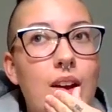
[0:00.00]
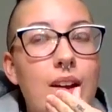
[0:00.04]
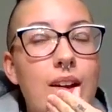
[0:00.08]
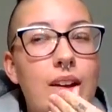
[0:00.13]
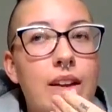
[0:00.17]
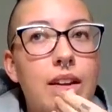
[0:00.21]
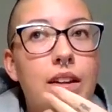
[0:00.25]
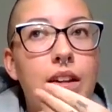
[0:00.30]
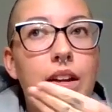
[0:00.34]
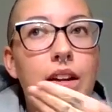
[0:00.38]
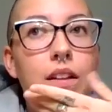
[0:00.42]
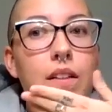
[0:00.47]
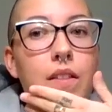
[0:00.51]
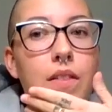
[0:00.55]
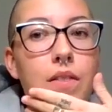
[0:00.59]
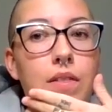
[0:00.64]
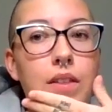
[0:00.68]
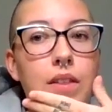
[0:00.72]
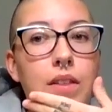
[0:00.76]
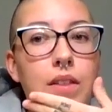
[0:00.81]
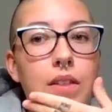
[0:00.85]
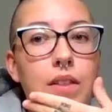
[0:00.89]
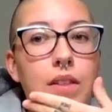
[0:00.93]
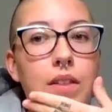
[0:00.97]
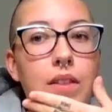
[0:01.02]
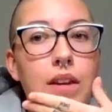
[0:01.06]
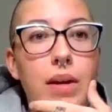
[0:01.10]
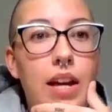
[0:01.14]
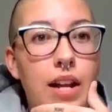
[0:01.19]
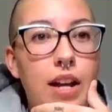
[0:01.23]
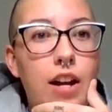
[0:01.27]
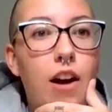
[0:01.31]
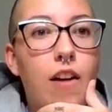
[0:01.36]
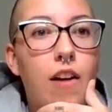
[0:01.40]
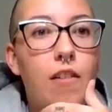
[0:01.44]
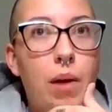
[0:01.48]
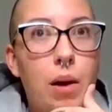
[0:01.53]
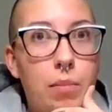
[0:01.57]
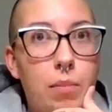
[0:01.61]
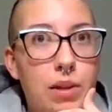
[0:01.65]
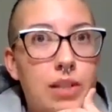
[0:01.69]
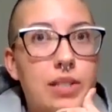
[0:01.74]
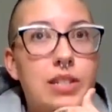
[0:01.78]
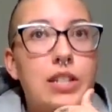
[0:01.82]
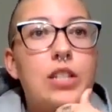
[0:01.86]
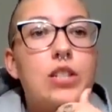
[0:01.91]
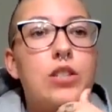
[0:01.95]
in the beginning of
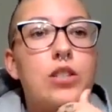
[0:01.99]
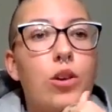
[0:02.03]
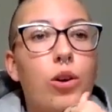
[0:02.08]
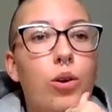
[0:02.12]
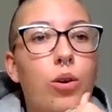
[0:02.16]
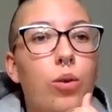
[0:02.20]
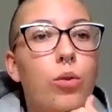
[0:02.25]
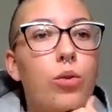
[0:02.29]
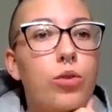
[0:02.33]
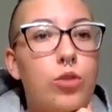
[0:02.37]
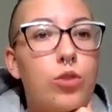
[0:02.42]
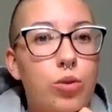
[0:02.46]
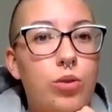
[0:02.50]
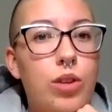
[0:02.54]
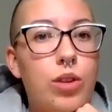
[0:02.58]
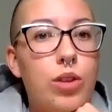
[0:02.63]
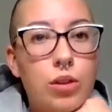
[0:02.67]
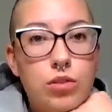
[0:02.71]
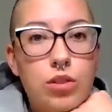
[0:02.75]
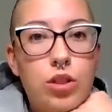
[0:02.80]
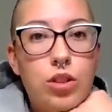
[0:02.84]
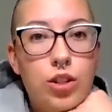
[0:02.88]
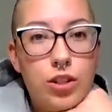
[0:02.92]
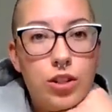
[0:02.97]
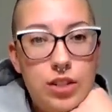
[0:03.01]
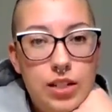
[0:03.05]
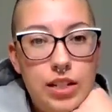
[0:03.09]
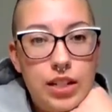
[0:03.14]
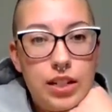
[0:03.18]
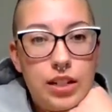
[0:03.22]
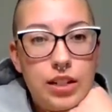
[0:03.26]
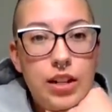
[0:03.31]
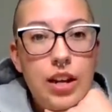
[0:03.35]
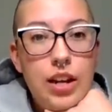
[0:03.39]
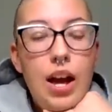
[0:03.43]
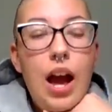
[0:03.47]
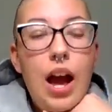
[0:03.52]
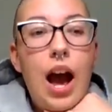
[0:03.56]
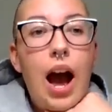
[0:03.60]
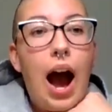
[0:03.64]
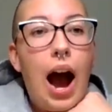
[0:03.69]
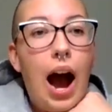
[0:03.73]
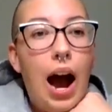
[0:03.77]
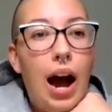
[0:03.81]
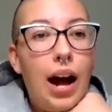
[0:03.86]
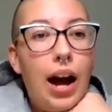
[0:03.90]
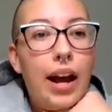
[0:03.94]
my business, so 2013,
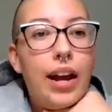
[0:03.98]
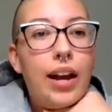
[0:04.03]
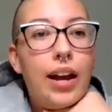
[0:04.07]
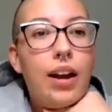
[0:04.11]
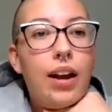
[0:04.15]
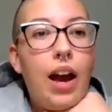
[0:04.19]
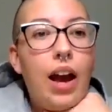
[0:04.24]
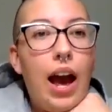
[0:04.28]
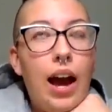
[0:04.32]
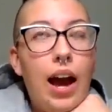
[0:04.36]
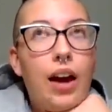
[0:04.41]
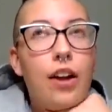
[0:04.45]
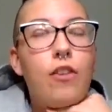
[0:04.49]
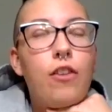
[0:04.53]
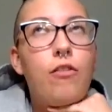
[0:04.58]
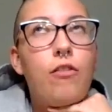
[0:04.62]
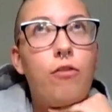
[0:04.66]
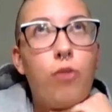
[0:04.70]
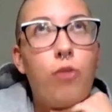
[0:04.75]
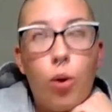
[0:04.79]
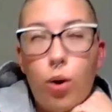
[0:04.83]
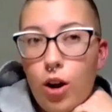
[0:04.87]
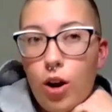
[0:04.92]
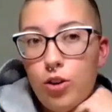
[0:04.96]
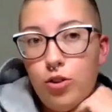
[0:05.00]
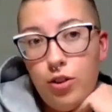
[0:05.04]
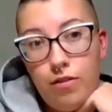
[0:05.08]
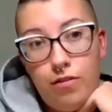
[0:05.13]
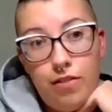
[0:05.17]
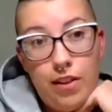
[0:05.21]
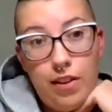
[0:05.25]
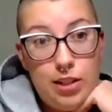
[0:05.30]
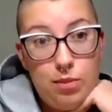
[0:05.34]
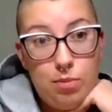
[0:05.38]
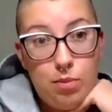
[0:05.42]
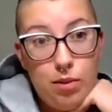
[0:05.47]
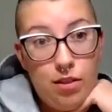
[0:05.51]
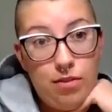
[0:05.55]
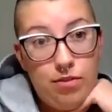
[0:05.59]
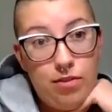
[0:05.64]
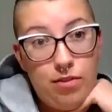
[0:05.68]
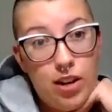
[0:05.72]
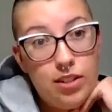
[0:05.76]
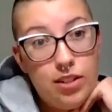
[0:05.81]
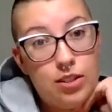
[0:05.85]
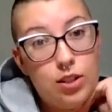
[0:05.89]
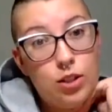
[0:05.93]
I had 400 Facebook
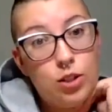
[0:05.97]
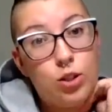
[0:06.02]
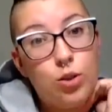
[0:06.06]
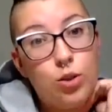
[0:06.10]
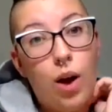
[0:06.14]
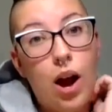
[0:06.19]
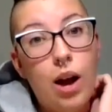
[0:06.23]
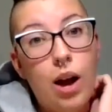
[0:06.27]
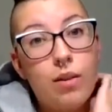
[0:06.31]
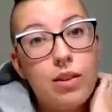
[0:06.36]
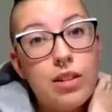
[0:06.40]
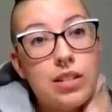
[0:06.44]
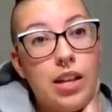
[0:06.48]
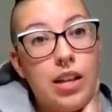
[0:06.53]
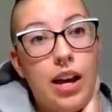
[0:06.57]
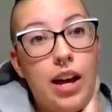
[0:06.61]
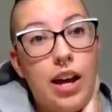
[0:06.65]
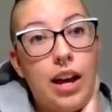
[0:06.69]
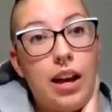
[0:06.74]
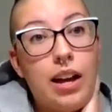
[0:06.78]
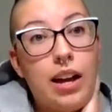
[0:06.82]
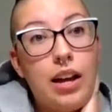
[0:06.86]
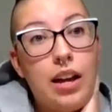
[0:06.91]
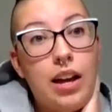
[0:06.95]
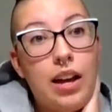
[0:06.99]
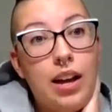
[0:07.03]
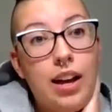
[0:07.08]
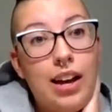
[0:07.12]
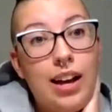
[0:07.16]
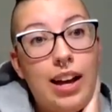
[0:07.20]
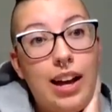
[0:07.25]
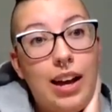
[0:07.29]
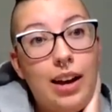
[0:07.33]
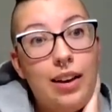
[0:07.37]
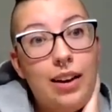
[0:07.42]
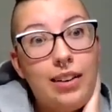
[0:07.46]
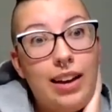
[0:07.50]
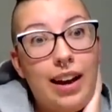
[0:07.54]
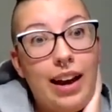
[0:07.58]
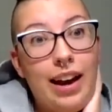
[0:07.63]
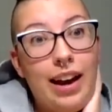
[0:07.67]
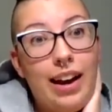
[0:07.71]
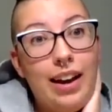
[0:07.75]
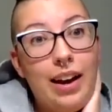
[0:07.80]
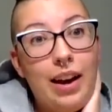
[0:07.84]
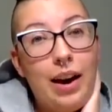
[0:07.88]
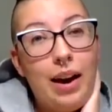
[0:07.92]
friends. So I was like,
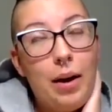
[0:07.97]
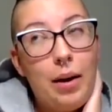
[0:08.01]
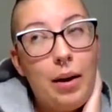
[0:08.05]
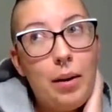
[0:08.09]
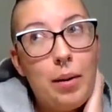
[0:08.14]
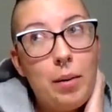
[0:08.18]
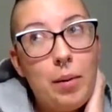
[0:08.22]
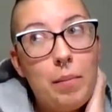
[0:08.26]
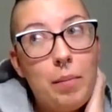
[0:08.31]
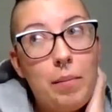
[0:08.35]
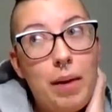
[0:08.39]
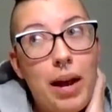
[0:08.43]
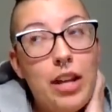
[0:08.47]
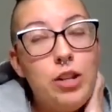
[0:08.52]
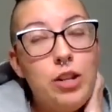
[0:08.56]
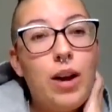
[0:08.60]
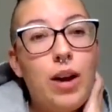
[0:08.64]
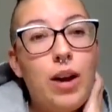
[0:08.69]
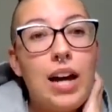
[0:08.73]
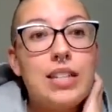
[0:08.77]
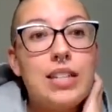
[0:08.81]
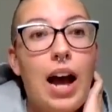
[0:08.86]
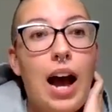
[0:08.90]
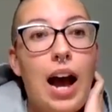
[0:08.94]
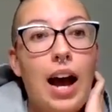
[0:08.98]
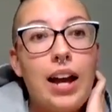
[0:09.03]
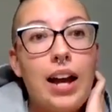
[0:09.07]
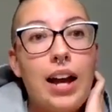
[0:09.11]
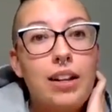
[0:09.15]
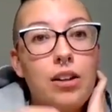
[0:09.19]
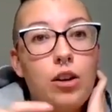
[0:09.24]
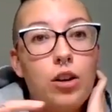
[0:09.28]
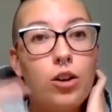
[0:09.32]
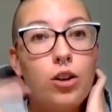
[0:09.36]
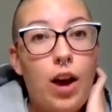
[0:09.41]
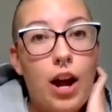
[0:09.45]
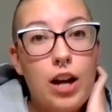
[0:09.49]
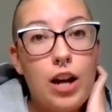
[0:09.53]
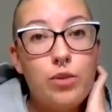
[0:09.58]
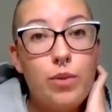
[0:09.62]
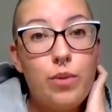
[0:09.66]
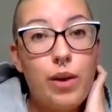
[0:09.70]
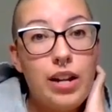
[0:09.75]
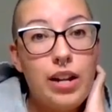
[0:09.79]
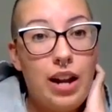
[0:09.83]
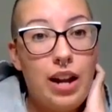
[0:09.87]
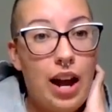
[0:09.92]
okay. And you guys, I
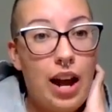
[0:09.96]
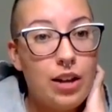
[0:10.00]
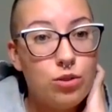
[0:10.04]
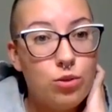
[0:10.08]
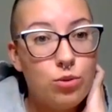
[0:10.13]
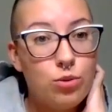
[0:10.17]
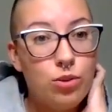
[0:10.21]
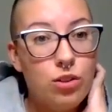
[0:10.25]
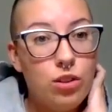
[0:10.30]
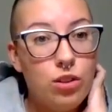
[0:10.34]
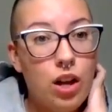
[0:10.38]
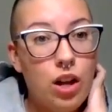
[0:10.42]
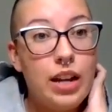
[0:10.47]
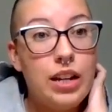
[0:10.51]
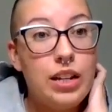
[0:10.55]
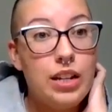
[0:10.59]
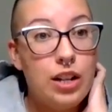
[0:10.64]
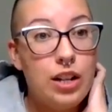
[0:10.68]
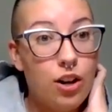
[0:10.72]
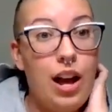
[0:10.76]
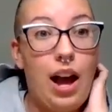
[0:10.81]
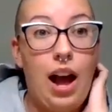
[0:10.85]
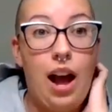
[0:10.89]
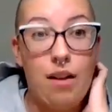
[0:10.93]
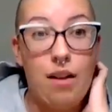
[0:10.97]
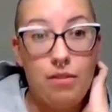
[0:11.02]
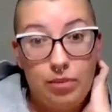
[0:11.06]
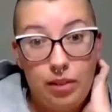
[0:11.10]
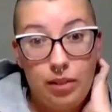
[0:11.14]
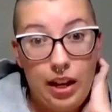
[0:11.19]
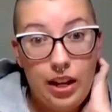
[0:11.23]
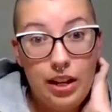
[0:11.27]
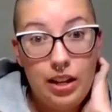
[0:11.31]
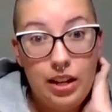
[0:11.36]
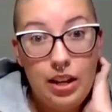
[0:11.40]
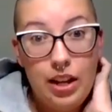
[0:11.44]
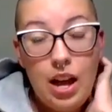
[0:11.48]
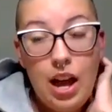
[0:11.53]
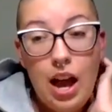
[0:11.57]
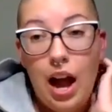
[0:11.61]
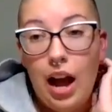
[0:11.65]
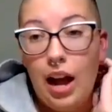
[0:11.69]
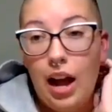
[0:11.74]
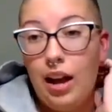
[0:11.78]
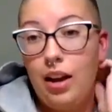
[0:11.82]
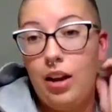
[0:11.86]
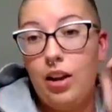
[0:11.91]
graduated high school a year and a half late.
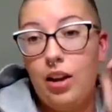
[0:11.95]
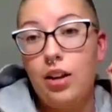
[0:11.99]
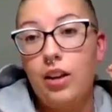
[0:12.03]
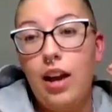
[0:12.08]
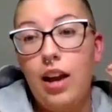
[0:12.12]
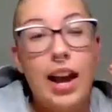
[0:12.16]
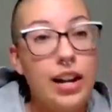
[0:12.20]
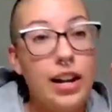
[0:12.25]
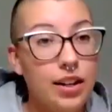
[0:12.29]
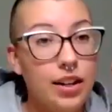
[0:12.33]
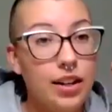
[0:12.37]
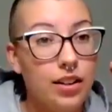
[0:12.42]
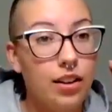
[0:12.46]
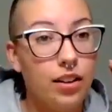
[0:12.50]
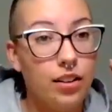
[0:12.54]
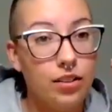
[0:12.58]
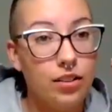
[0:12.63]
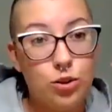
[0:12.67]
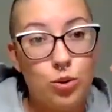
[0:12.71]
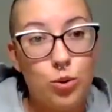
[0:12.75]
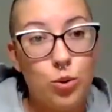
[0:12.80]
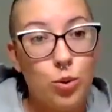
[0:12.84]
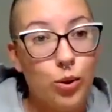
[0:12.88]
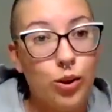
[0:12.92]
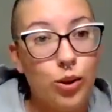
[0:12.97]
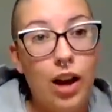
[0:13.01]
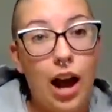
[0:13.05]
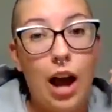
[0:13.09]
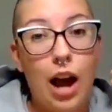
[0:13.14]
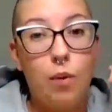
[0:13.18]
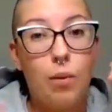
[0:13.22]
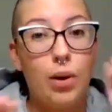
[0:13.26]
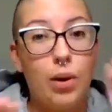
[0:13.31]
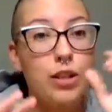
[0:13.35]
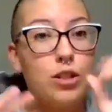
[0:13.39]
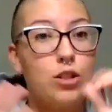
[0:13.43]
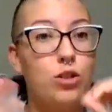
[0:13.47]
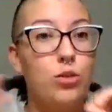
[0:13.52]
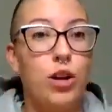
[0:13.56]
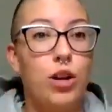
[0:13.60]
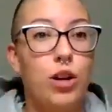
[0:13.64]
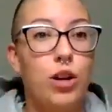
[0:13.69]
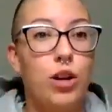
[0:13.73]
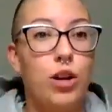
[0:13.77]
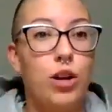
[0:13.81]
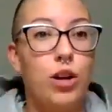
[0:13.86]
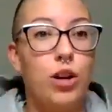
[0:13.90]
I hated school. I went to
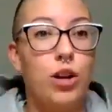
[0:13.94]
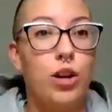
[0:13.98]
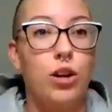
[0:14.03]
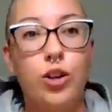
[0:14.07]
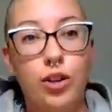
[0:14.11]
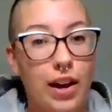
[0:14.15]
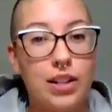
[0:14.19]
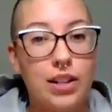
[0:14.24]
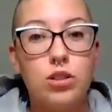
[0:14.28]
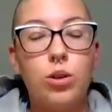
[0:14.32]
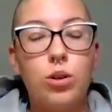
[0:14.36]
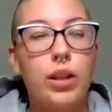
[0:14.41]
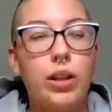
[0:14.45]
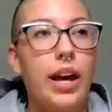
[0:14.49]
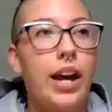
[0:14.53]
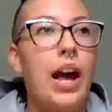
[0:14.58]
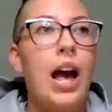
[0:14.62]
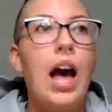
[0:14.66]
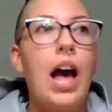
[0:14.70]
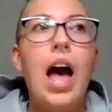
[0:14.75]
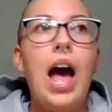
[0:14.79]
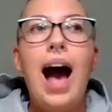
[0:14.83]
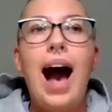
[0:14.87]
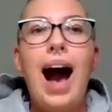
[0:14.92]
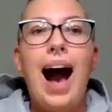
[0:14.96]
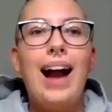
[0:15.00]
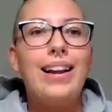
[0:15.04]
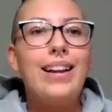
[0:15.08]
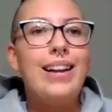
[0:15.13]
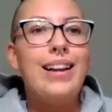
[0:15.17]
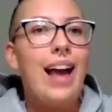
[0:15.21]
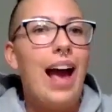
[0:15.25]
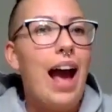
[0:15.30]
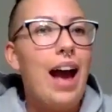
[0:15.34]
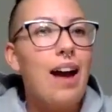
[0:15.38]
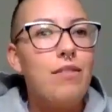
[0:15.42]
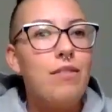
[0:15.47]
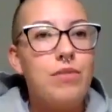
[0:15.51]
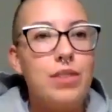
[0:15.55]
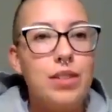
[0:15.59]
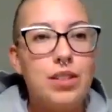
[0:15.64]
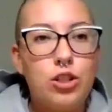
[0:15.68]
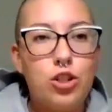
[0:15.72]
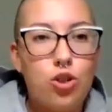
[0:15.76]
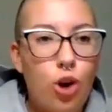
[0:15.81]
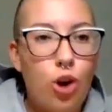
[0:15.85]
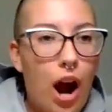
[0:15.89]
an alternative ed. So like, I
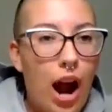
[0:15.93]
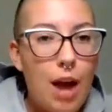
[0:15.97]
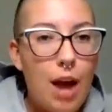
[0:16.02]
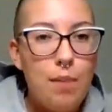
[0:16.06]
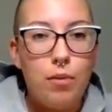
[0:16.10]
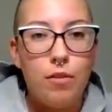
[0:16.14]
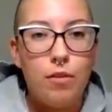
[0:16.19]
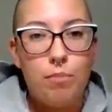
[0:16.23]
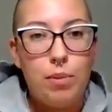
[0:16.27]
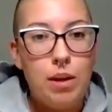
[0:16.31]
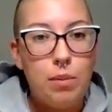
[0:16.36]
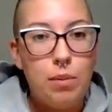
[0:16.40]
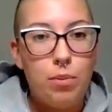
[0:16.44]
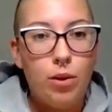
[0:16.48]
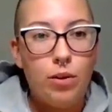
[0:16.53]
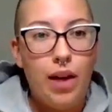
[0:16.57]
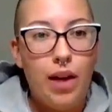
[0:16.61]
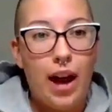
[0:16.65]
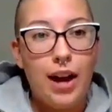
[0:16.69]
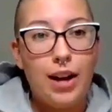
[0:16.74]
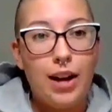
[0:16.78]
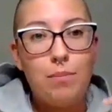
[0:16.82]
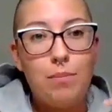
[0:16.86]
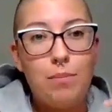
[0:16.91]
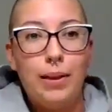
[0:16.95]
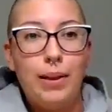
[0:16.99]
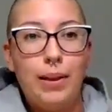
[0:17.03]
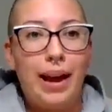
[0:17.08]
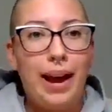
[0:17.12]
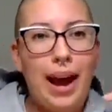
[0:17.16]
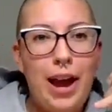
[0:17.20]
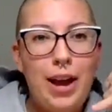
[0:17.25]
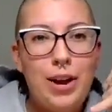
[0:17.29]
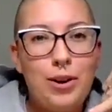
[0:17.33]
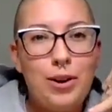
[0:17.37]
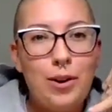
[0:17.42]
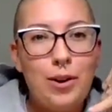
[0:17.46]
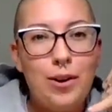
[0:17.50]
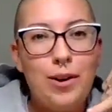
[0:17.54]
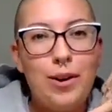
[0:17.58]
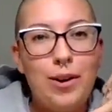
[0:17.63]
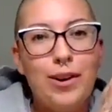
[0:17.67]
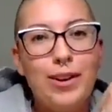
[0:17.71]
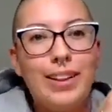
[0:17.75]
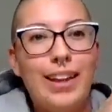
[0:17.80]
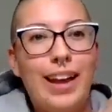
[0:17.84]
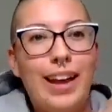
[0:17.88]
didn't have this tribe of people that I could be
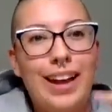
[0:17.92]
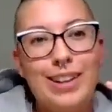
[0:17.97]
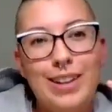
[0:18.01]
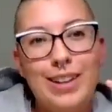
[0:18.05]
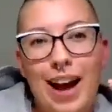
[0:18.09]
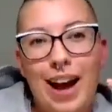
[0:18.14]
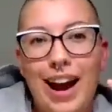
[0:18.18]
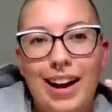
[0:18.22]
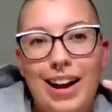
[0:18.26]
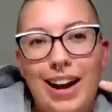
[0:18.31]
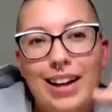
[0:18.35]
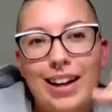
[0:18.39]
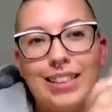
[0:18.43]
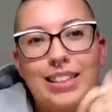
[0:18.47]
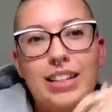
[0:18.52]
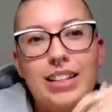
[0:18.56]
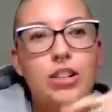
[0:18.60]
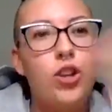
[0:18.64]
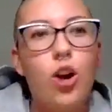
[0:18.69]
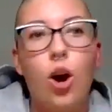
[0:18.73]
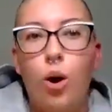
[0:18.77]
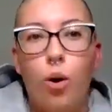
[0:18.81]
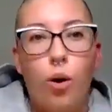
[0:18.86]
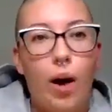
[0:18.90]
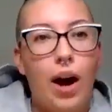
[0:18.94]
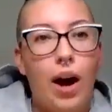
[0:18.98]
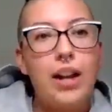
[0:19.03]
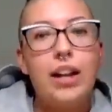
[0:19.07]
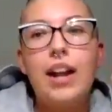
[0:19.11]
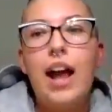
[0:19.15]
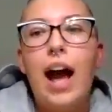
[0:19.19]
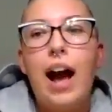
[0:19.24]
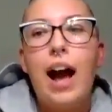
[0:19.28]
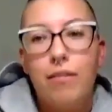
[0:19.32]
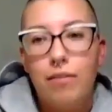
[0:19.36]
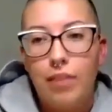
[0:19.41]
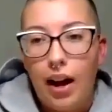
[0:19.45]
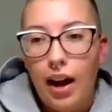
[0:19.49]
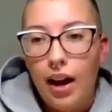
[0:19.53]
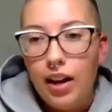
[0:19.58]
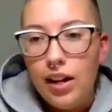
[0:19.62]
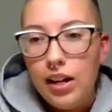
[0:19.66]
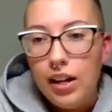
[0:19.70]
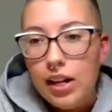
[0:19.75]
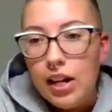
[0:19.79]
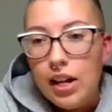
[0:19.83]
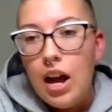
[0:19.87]
like, hey girl, like no, I
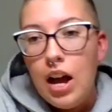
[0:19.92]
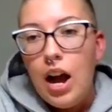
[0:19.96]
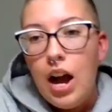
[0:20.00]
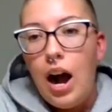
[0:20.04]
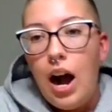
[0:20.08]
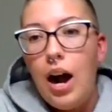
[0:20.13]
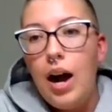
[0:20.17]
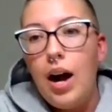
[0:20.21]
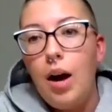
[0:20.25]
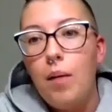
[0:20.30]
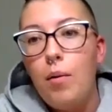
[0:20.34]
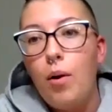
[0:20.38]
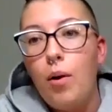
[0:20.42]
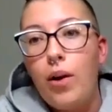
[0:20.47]
didn't have that.